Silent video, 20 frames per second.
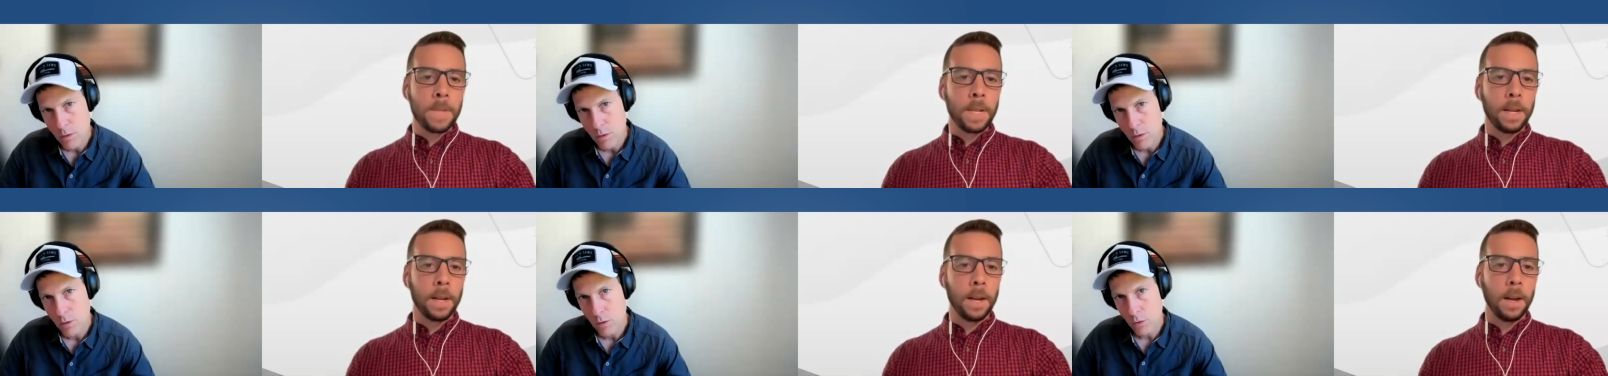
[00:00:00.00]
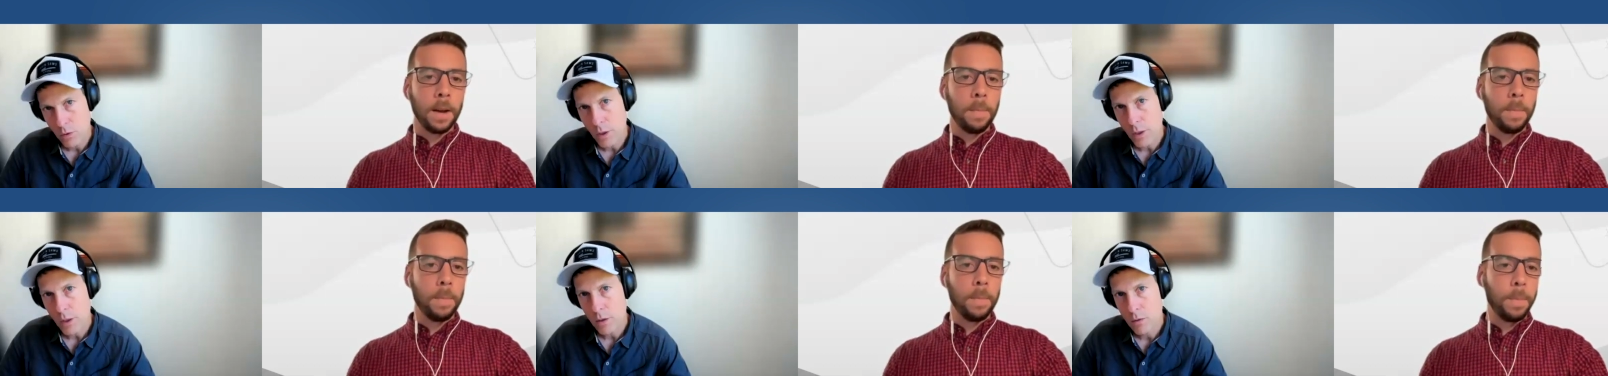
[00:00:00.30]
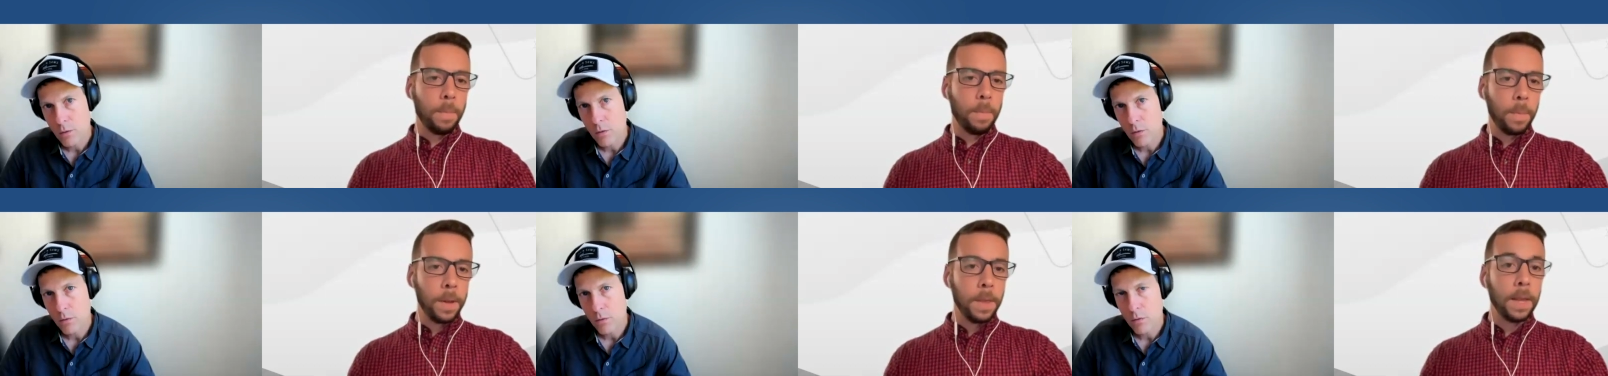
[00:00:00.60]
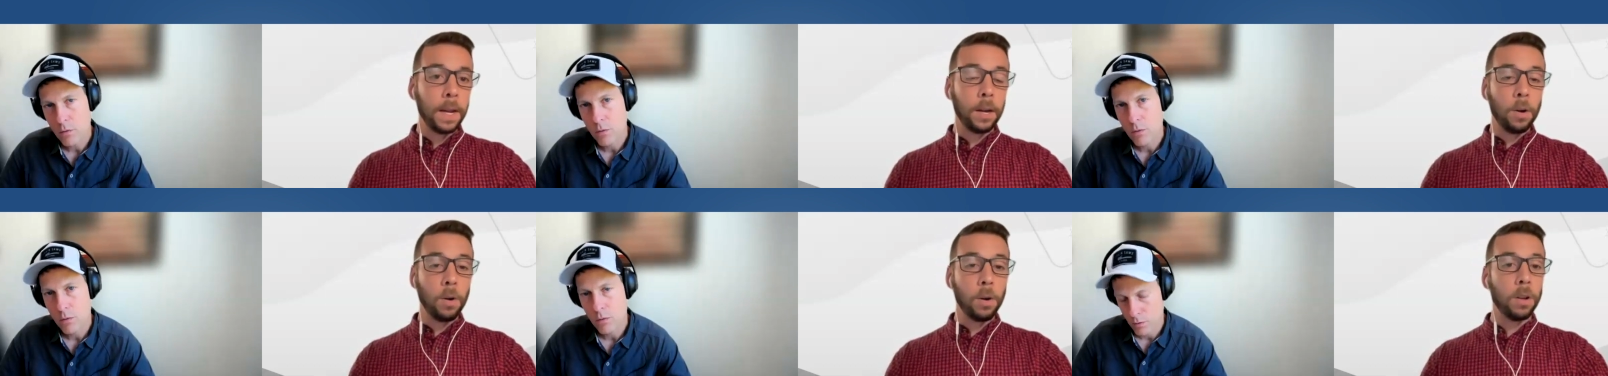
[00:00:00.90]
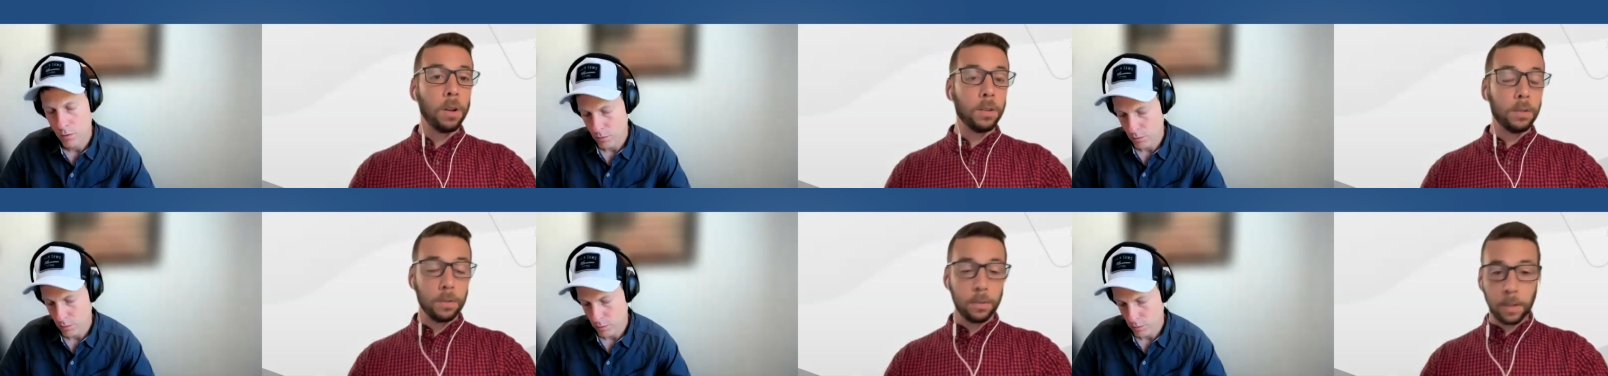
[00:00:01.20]
Speaker 1: Okay. Um, but then going
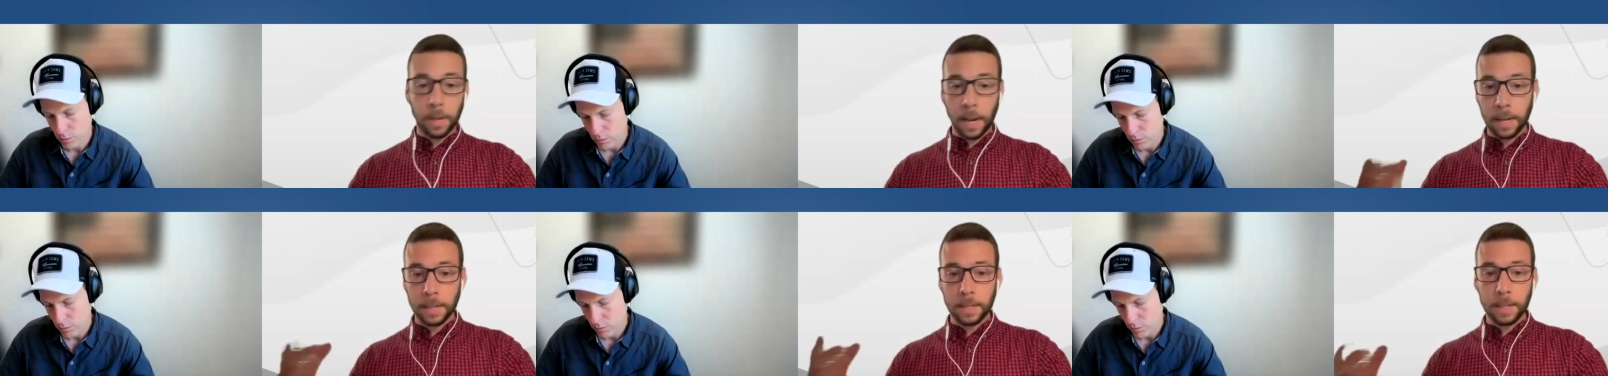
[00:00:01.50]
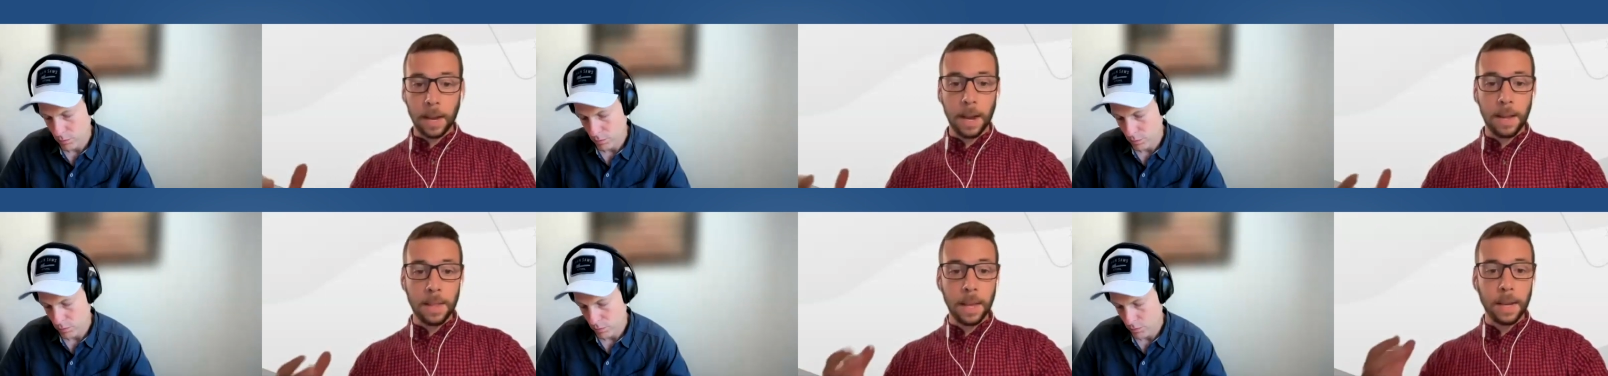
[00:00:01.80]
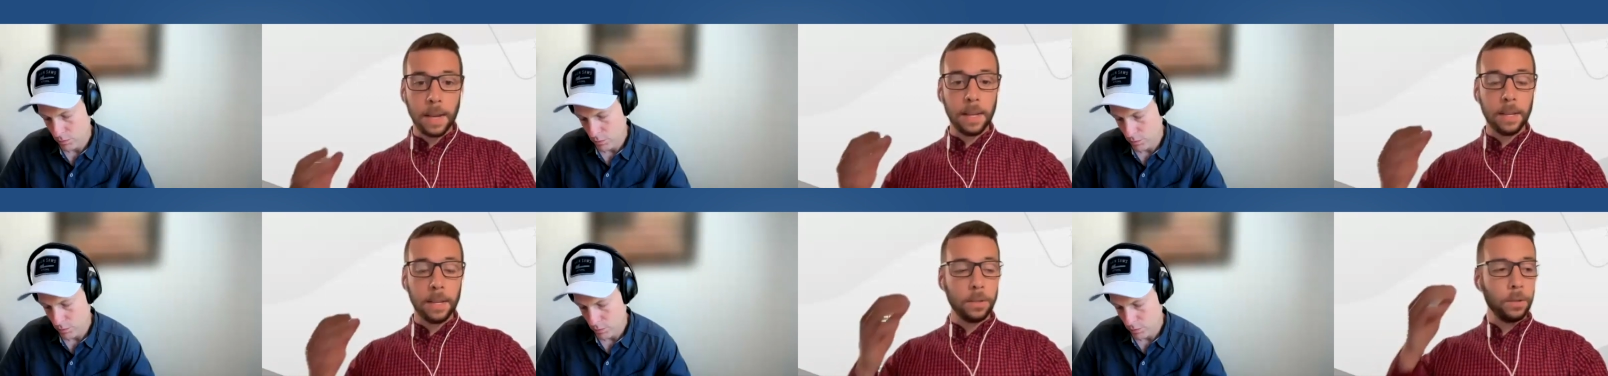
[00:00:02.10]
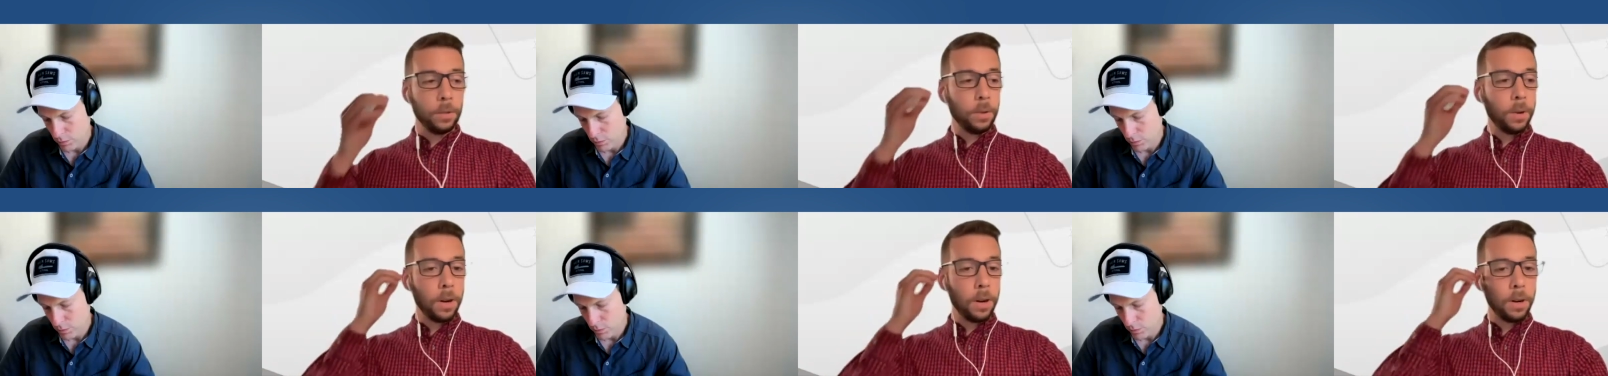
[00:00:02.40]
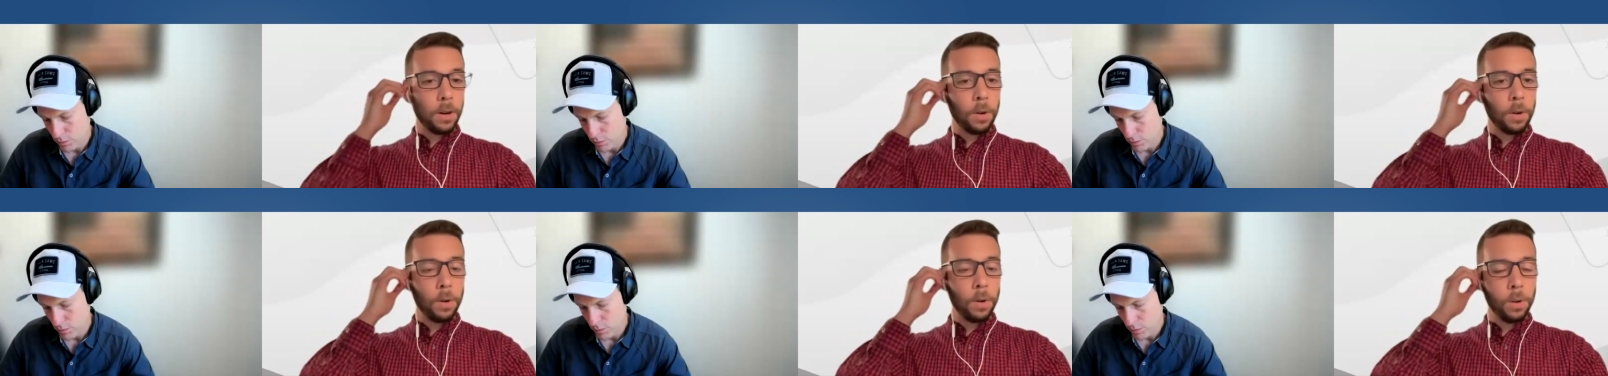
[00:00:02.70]
to kind of tying that into
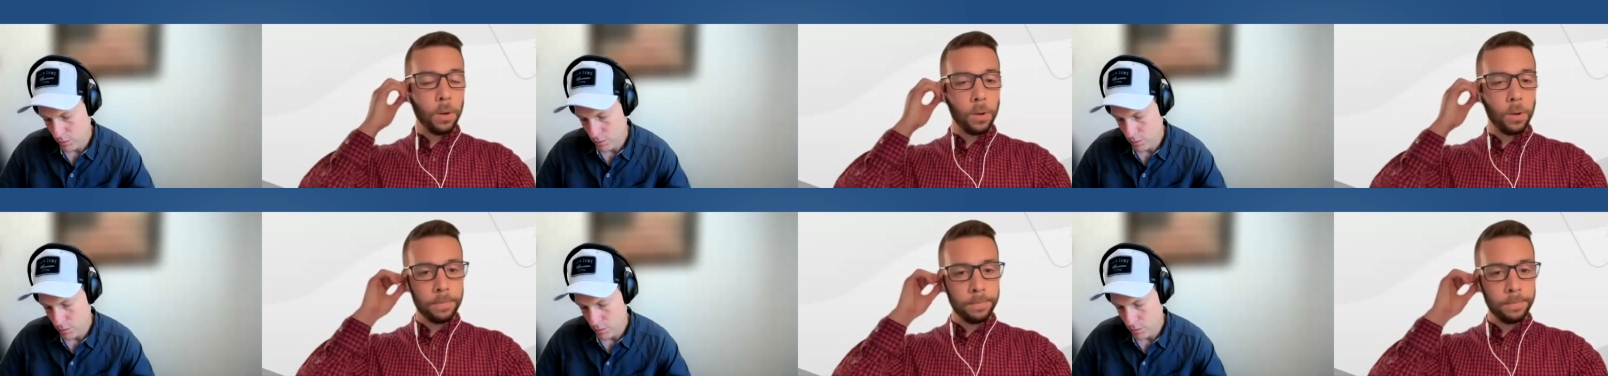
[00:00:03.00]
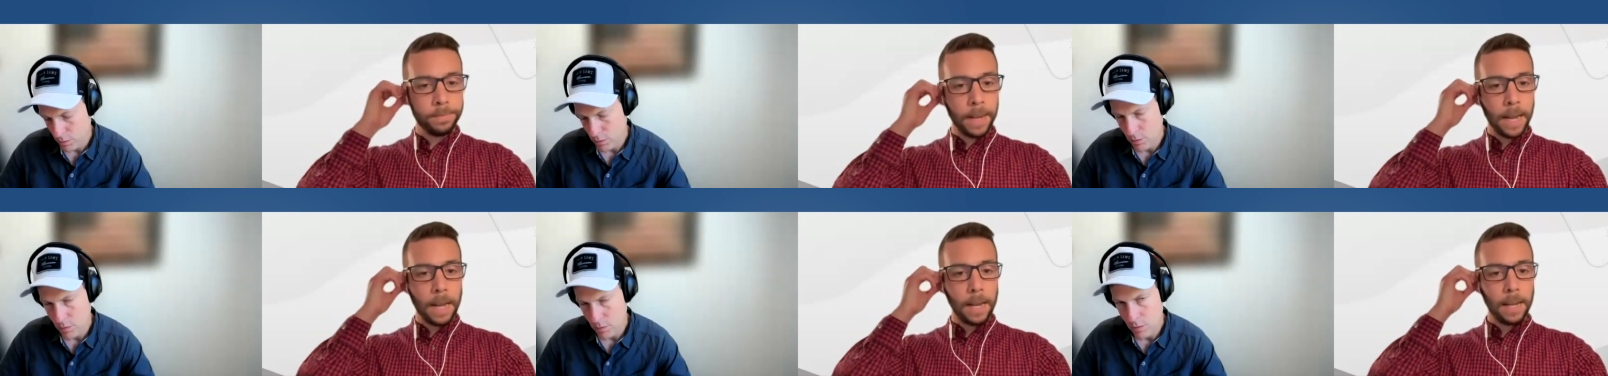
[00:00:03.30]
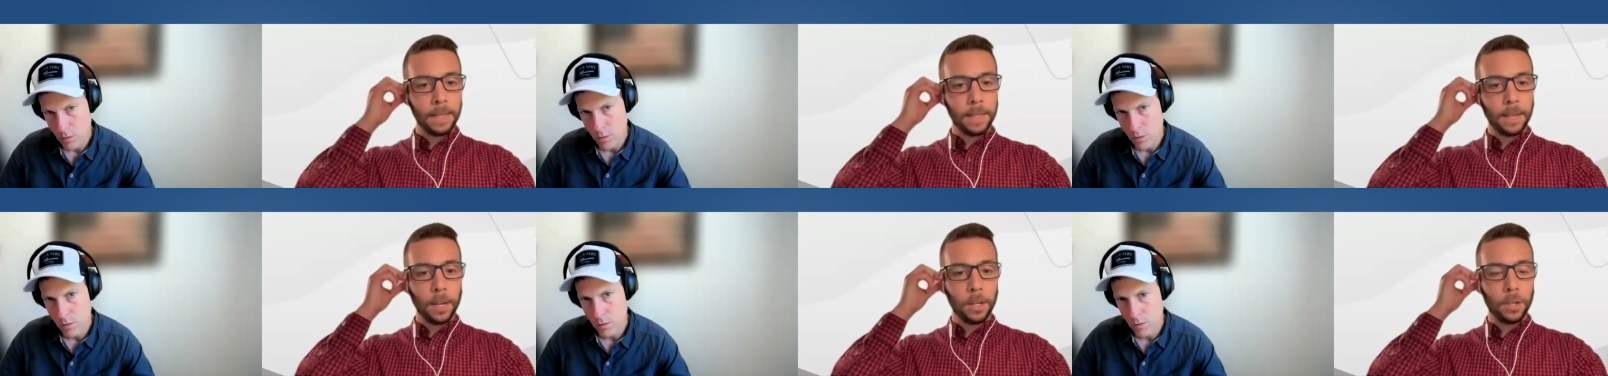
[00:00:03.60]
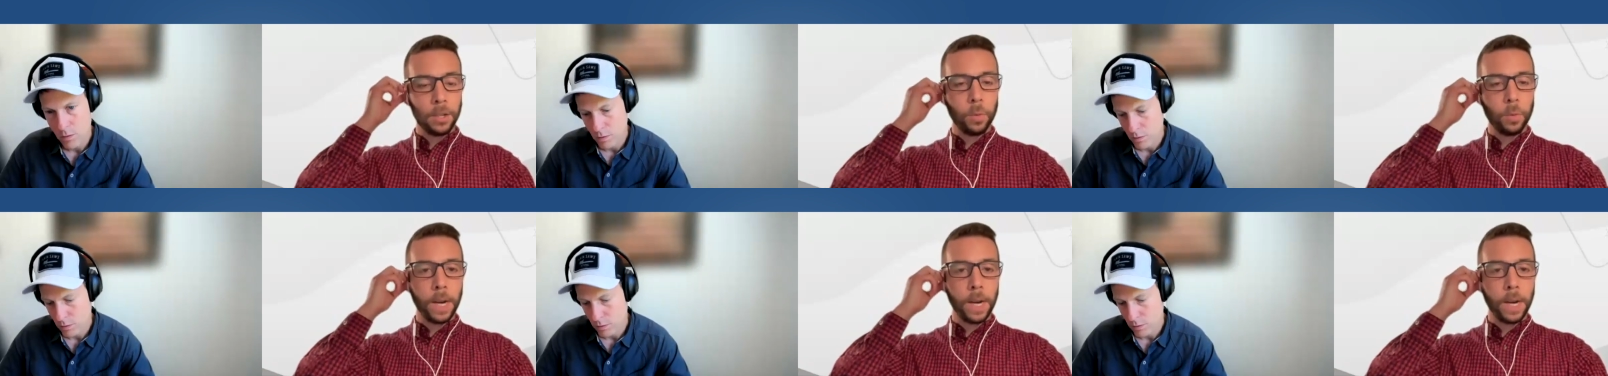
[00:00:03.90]
our whole high touch